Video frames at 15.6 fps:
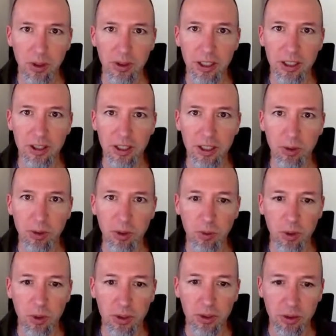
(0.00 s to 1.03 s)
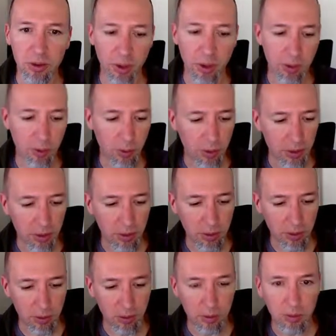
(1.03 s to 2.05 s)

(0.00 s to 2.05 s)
That's not what I want, so I'm going to